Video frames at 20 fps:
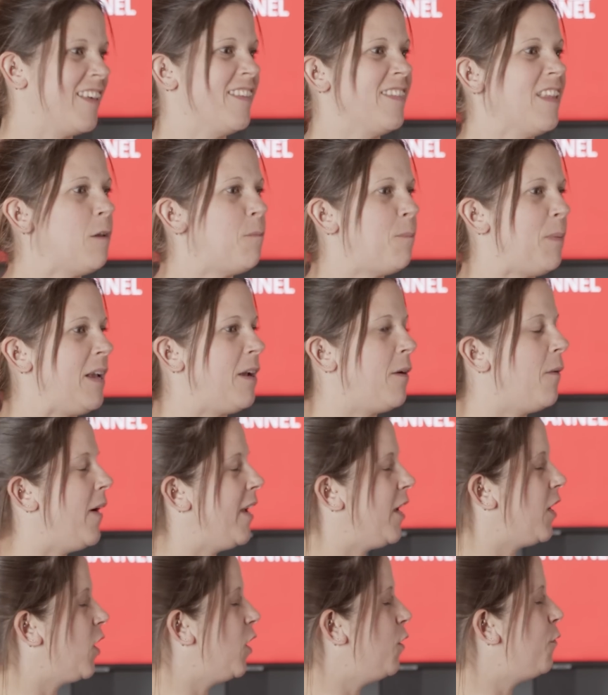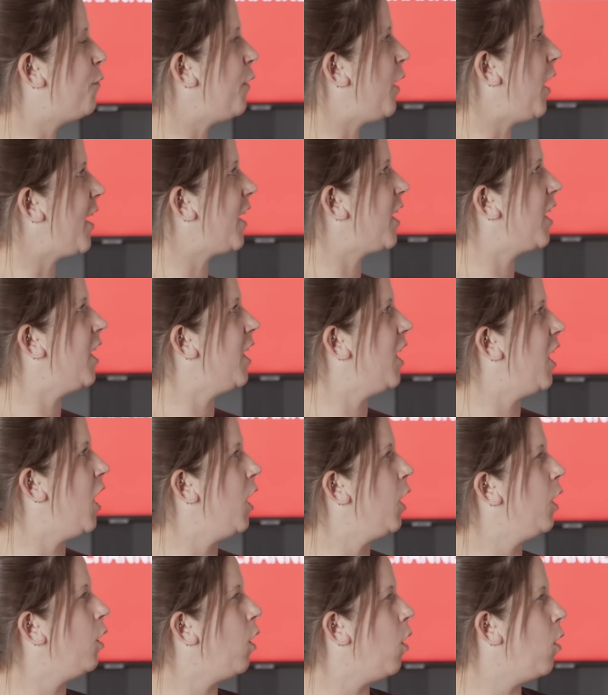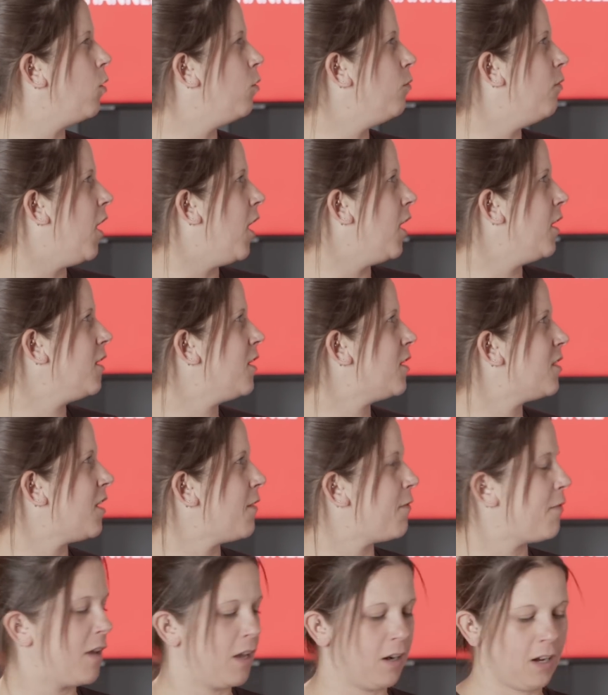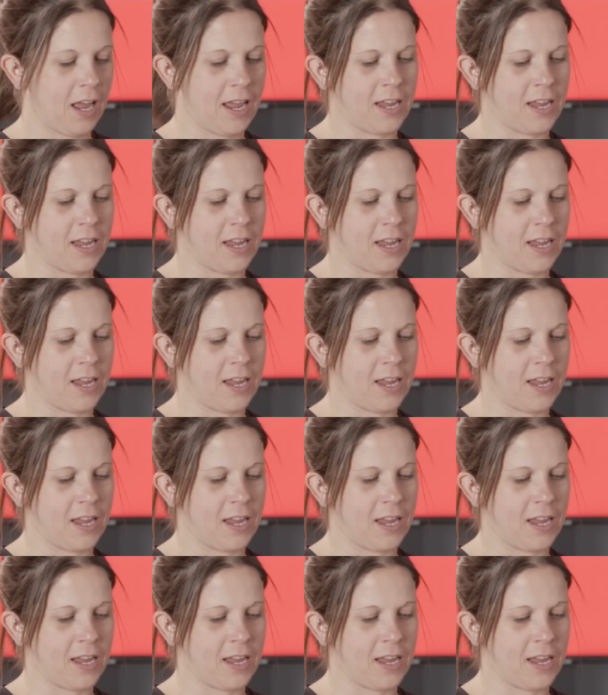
I think they'd be quite good for like a long run, because I feel